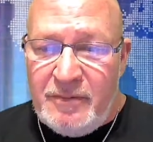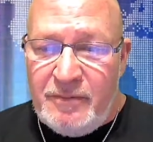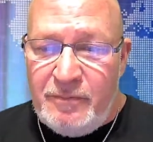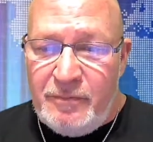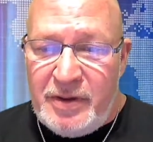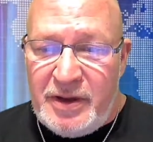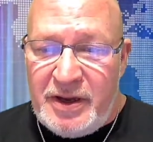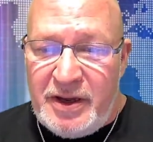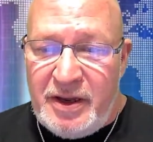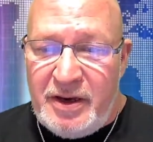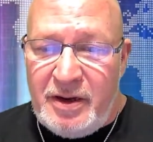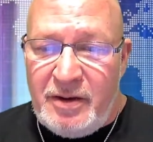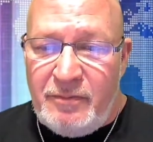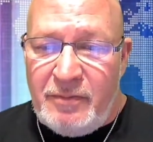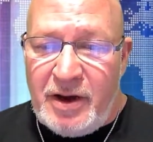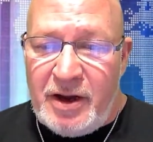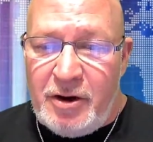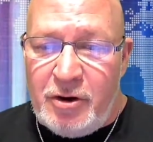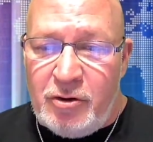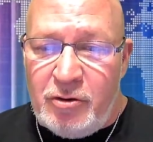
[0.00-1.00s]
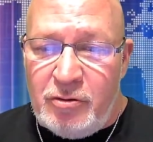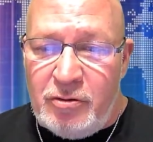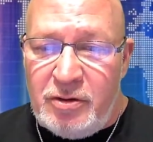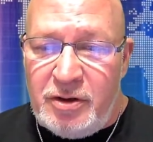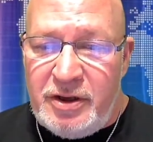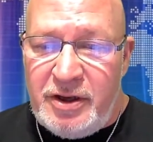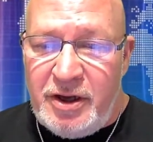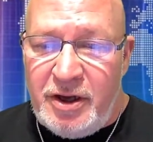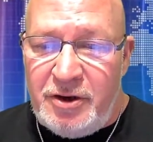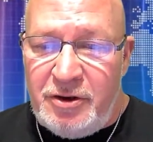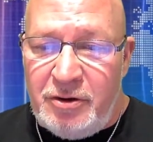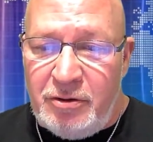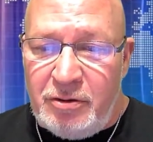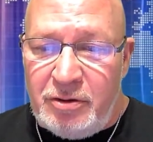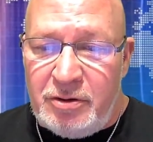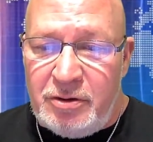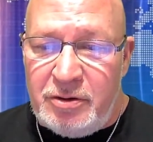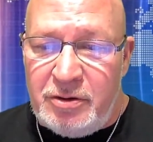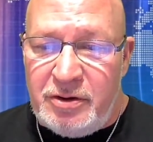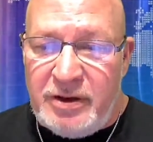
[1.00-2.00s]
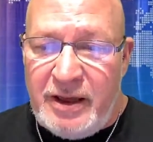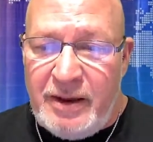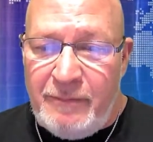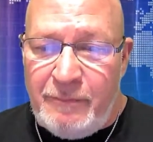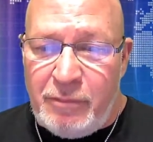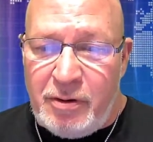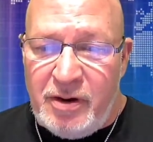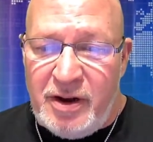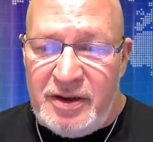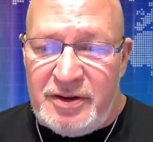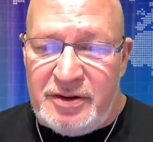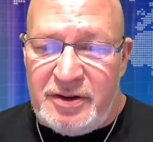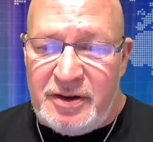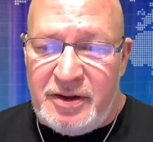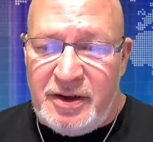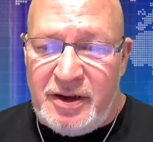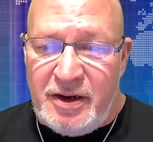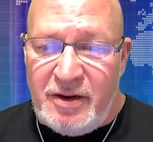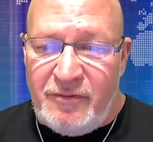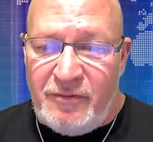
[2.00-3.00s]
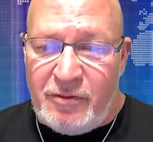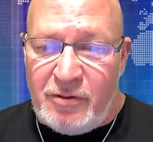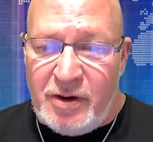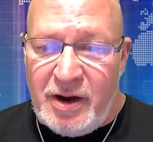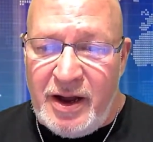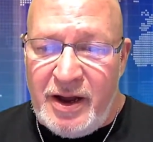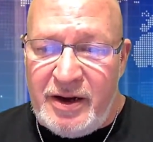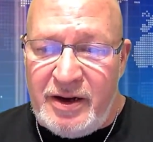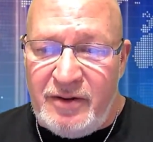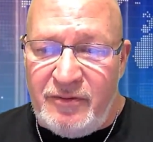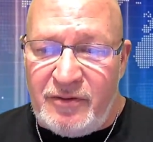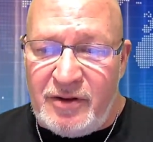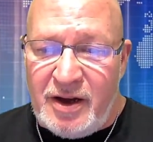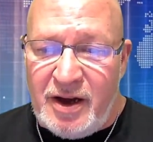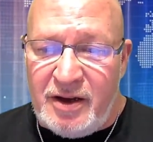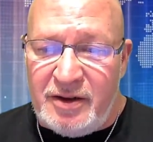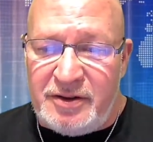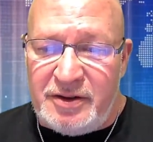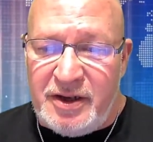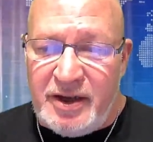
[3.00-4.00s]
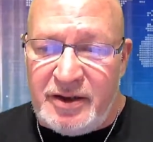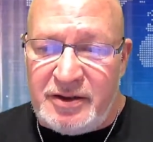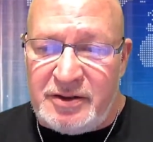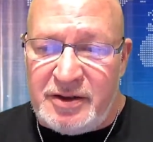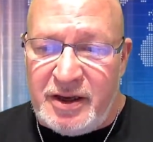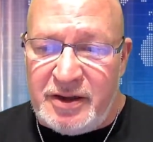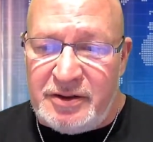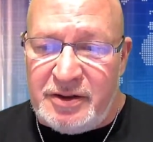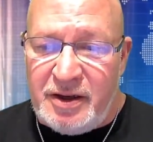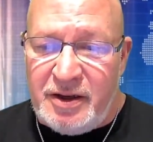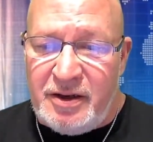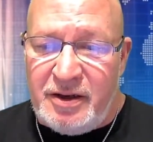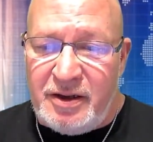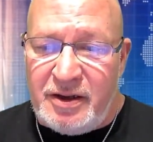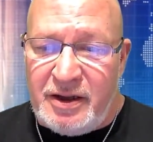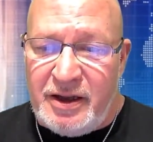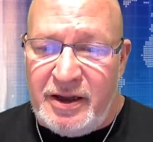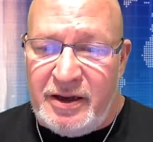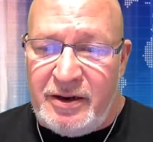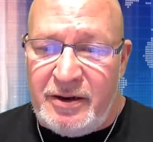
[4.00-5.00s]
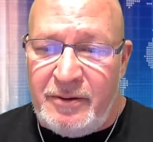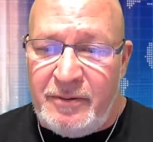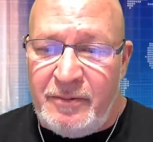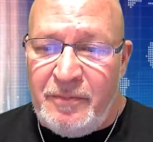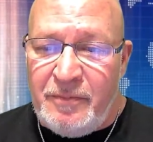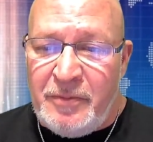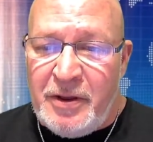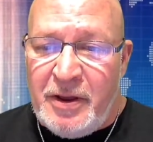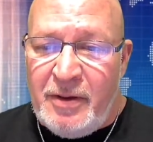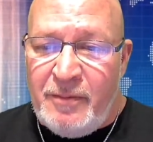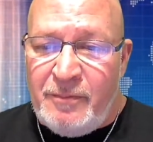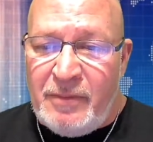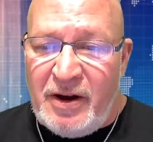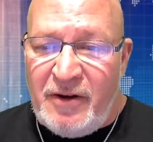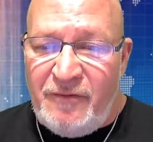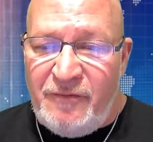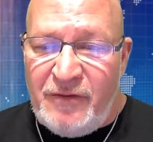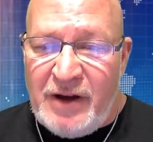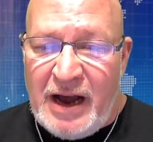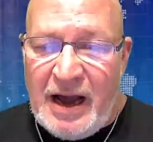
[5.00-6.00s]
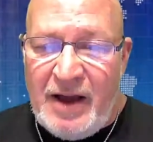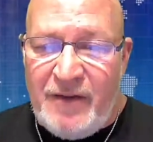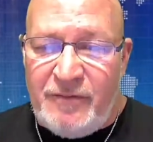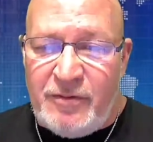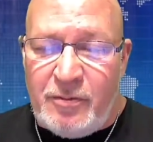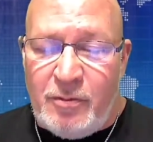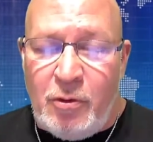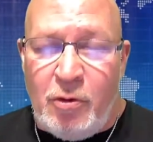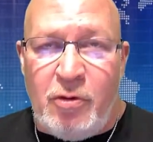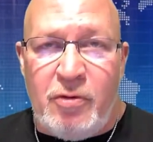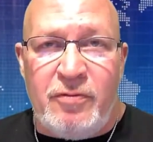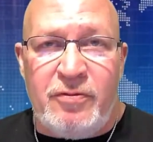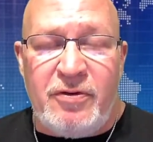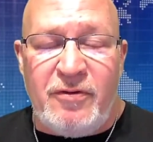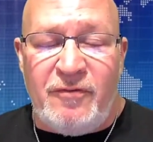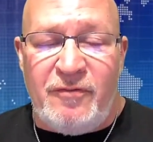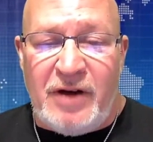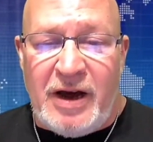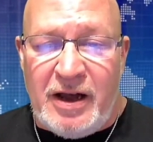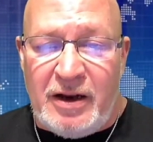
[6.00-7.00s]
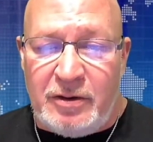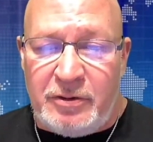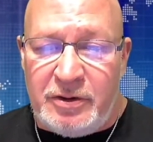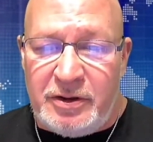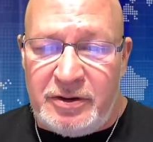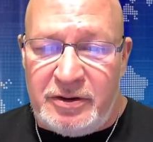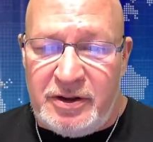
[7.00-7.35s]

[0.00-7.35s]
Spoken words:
beginning by early adulthood and present in a variety of contexts, as indicated by five or more of the following.